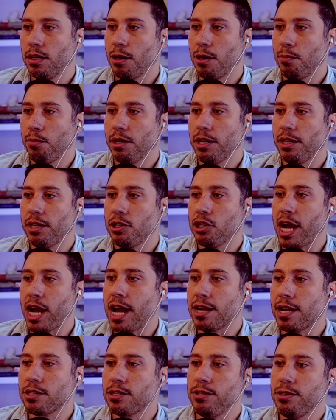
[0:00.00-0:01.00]
I'll put it in the
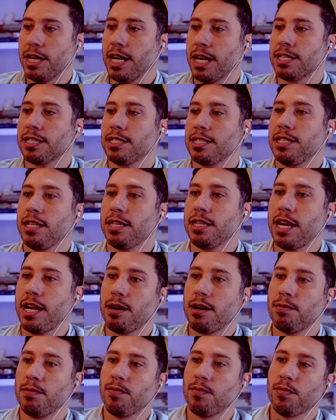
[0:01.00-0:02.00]
chat so you guys can see it
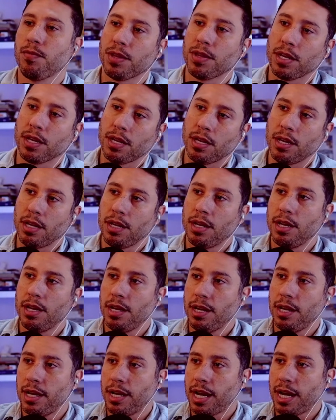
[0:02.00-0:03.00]
there.
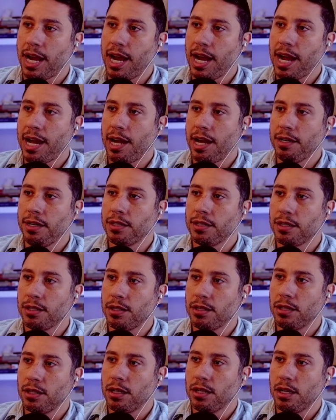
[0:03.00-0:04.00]
And
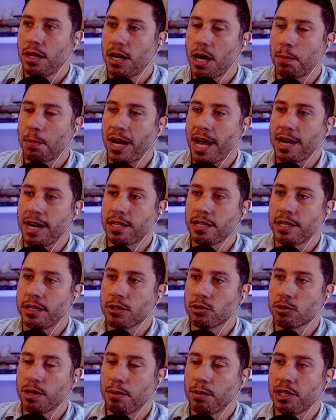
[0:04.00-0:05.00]
I'm going to add it to the
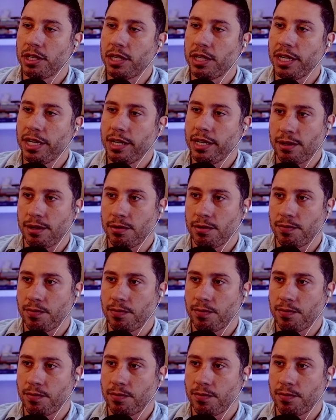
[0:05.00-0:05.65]
description in here.